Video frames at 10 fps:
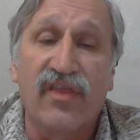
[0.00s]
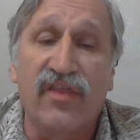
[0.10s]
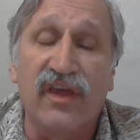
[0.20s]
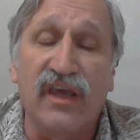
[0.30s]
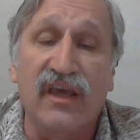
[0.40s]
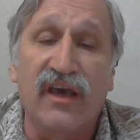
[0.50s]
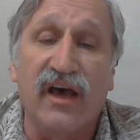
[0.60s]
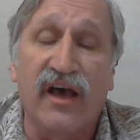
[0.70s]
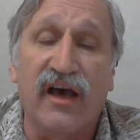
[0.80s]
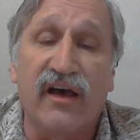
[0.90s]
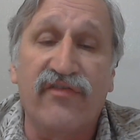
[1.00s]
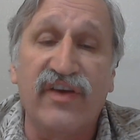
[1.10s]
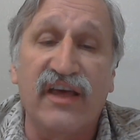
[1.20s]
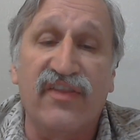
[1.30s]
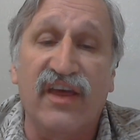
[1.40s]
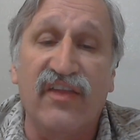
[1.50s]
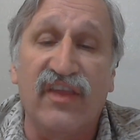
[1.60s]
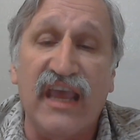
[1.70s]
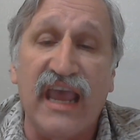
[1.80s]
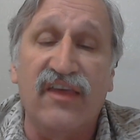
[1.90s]
the uh, Fifth and
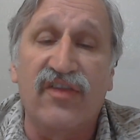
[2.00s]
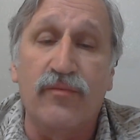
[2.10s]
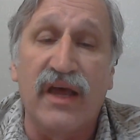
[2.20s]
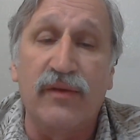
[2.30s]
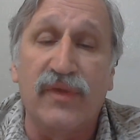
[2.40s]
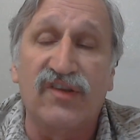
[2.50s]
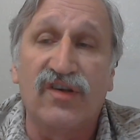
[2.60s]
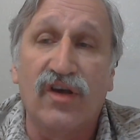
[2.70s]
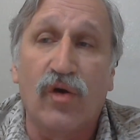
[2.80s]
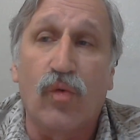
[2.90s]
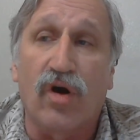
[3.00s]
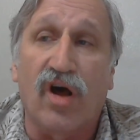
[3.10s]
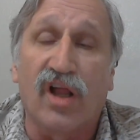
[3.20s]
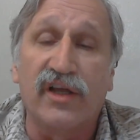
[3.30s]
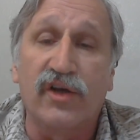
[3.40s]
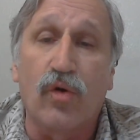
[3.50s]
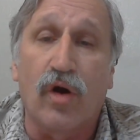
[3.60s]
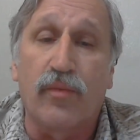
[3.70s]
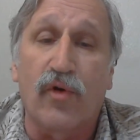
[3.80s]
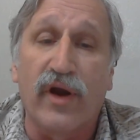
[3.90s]
the Eighth Amendments were all
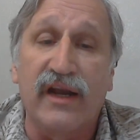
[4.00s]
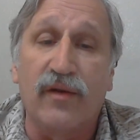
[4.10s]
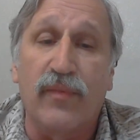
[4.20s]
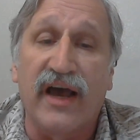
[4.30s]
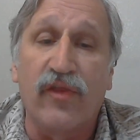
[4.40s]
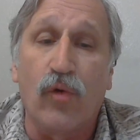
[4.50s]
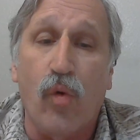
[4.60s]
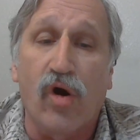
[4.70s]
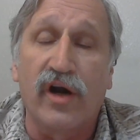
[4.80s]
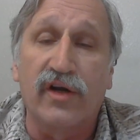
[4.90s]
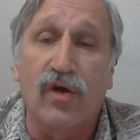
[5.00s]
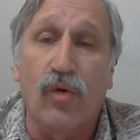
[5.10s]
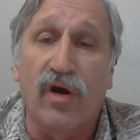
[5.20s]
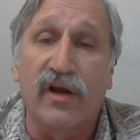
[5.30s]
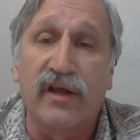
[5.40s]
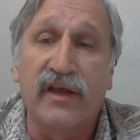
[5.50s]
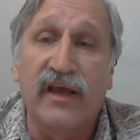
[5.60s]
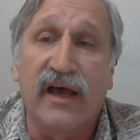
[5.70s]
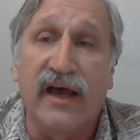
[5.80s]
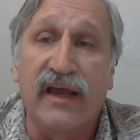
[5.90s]
incorporated by the Warren Court
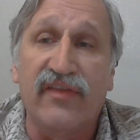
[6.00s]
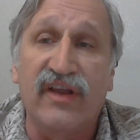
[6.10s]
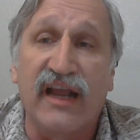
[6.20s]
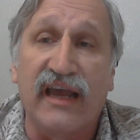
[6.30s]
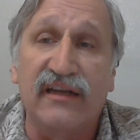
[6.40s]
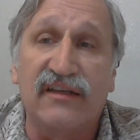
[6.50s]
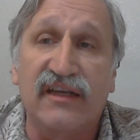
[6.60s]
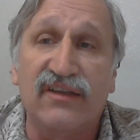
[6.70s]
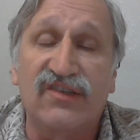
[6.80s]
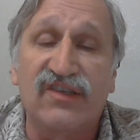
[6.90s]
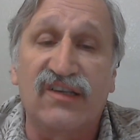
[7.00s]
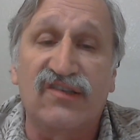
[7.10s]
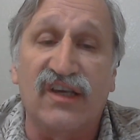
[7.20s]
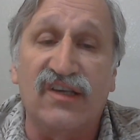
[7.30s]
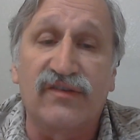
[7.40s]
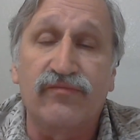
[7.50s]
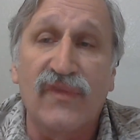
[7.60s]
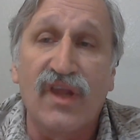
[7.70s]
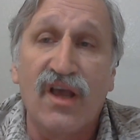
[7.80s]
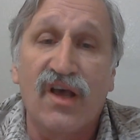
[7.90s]
uh, in the 1960s.
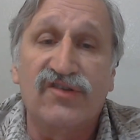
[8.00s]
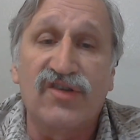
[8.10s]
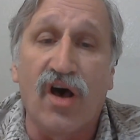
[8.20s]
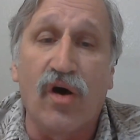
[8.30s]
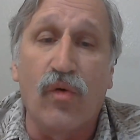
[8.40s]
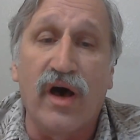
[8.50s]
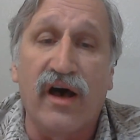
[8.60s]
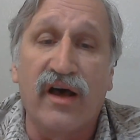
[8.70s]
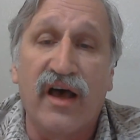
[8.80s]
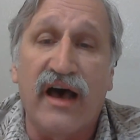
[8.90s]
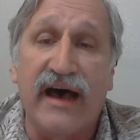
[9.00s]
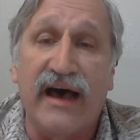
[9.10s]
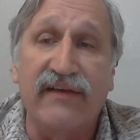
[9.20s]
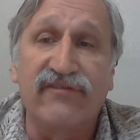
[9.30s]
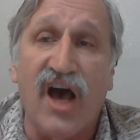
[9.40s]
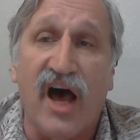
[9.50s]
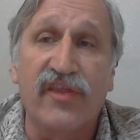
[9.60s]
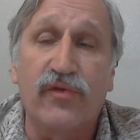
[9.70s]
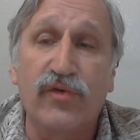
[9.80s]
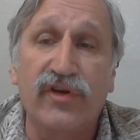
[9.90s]
So uh, I've
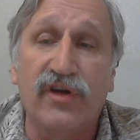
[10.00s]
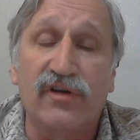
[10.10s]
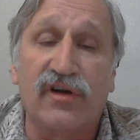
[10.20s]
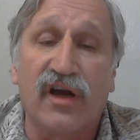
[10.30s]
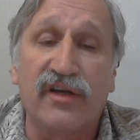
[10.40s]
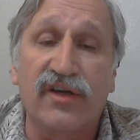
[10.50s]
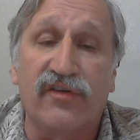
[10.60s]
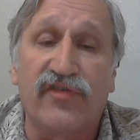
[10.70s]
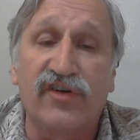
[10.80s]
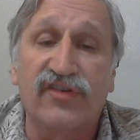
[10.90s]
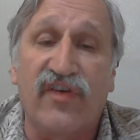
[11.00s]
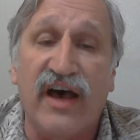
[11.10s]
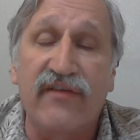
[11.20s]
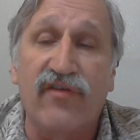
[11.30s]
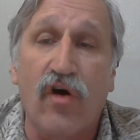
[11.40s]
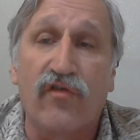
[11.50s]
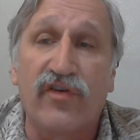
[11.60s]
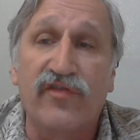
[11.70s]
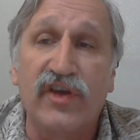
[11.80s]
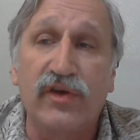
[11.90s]
gone through your uh, your first five
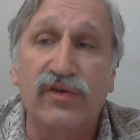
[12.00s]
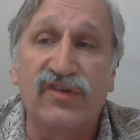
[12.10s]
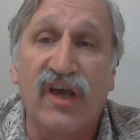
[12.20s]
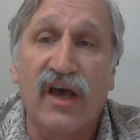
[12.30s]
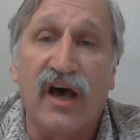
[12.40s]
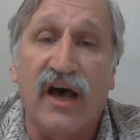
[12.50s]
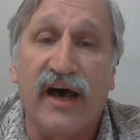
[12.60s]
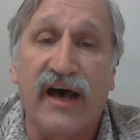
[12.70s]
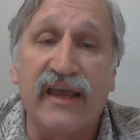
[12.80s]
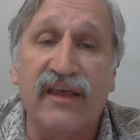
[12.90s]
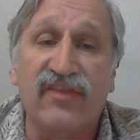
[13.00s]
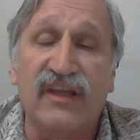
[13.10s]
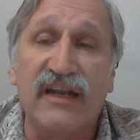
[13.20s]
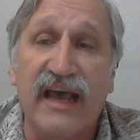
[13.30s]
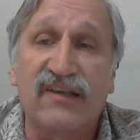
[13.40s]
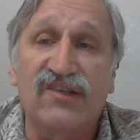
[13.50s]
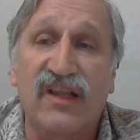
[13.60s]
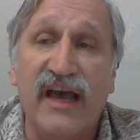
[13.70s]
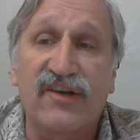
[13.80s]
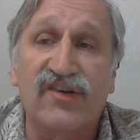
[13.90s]
overviews. Uh, in the next
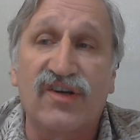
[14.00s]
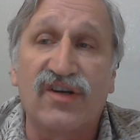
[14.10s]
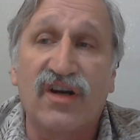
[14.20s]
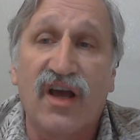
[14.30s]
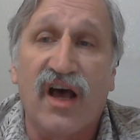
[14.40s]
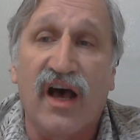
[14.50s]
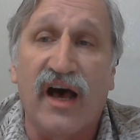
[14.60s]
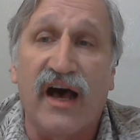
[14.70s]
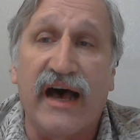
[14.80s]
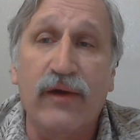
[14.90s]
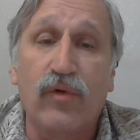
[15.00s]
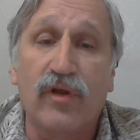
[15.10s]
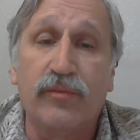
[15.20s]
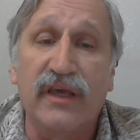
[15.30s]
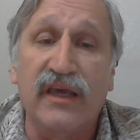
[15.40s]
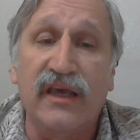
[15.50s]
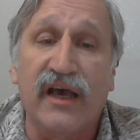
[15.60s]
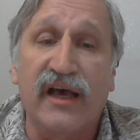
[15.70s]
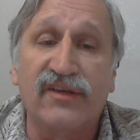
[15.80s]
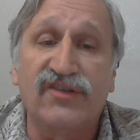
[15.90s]
lecture, uh, I will be
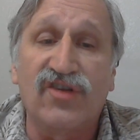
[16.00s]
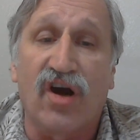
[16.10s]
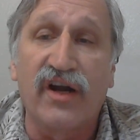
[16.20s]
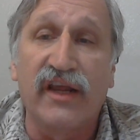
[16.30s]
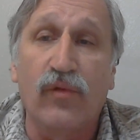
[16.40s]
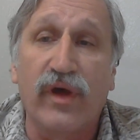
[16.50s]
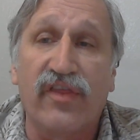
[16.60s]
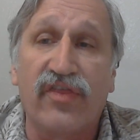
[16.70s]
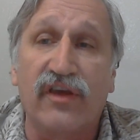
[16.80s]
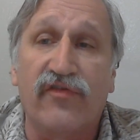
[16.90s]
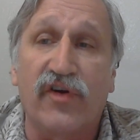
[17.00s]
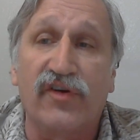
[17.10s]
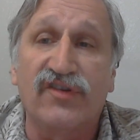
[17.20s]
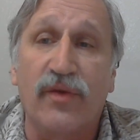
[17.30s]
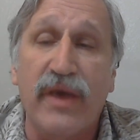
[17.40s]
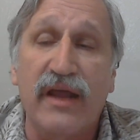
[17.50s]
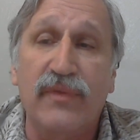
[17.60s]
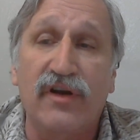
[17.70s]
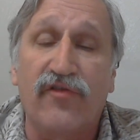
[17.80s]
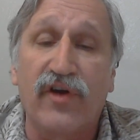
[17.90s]
starting with the First
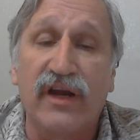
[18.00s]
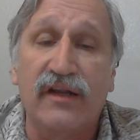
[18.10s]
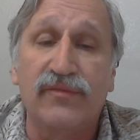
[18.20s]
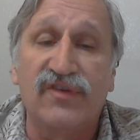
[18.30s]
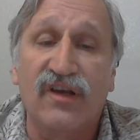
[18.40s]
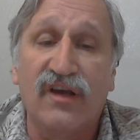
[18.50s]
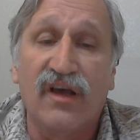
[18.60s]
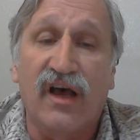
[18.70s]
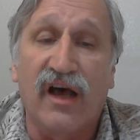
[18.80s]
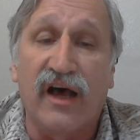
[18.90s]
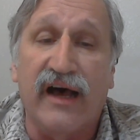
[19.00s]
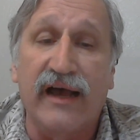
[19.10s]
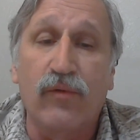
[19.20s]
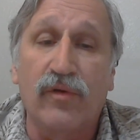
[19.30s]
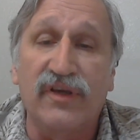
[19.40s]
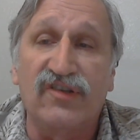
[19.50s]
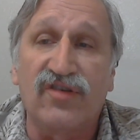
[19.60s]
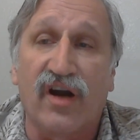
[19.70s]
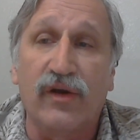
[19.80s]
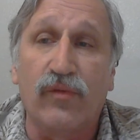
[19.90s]
Amendment freedoms. I will be
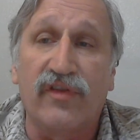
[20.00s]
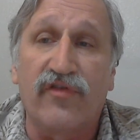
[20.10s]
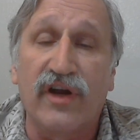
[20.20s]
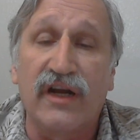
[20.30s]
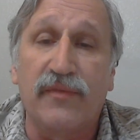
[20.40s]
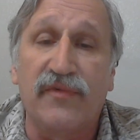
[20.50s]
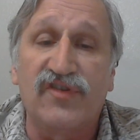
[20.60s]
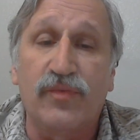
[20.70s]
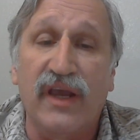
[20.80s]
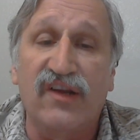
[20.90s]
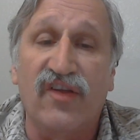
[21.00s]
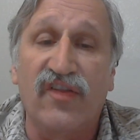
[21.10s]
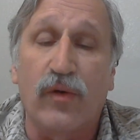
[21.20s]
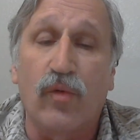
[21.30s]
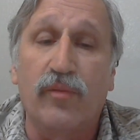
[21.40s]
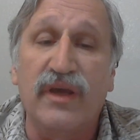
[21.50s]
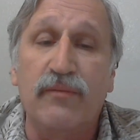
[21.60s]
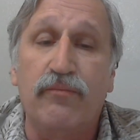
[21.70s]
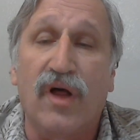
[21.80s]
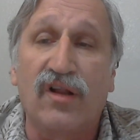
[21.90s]
starting with freedom of speech, and there will
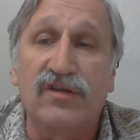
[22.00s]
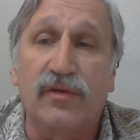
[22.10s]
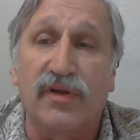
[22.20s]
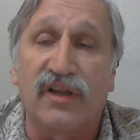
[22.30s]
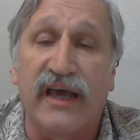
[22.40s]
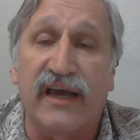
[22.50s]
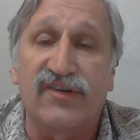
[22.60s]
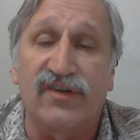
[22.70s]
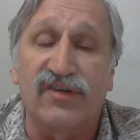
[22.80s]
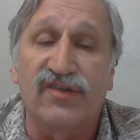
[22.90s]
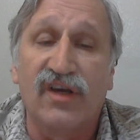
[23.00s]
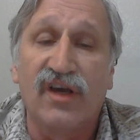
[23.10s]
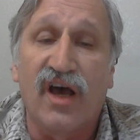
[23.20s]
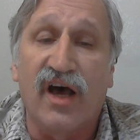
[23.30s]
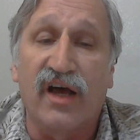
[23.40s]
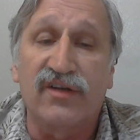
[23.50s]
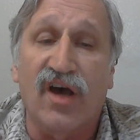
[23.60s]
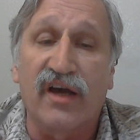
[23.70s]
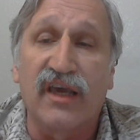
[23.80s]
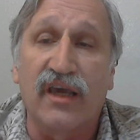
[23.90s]
be multiple lectures
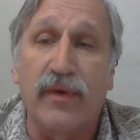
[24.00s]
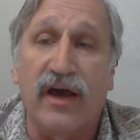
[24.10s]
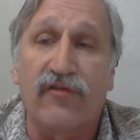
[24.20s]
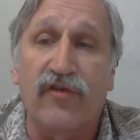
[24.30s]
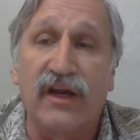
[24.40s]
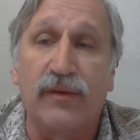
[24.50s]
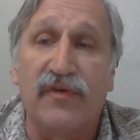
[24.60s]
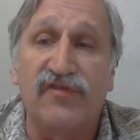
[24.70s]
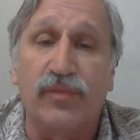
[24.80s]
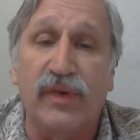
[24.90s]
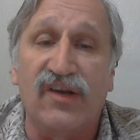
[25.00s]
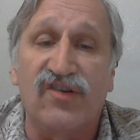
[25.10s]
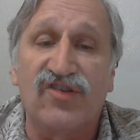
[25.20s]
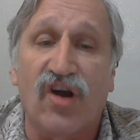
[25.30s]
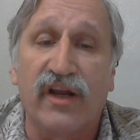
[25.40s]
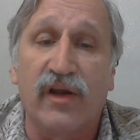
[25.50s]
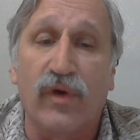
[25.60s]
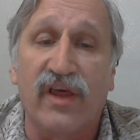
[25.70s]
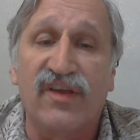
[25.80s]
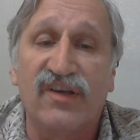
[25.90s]
talking about freedom of speech, starting
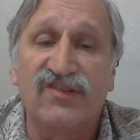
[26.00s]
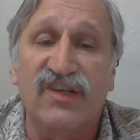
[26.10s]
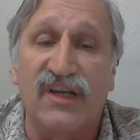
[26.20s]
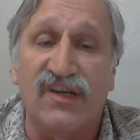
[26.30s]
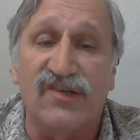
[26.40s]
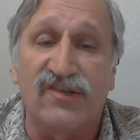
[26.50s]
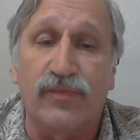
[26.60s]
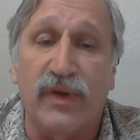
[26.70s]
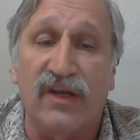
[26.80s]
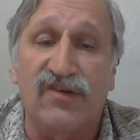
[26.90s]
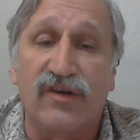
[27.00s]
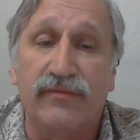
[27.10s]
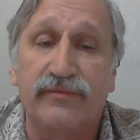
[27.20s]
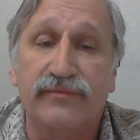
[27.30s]
with seditious speech.